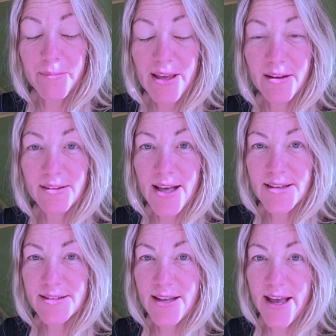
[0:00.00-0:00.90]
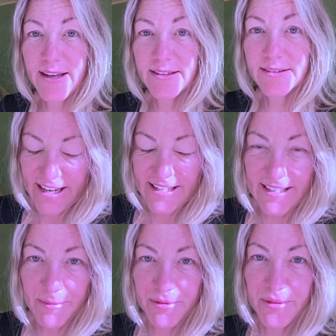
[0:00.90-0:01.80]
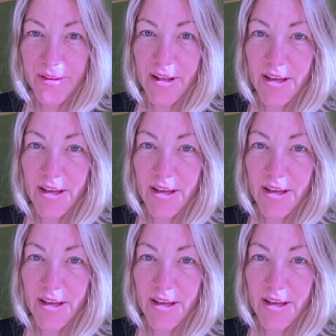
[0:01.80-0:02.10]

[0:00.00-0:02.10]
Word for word: meal last night and I slept through the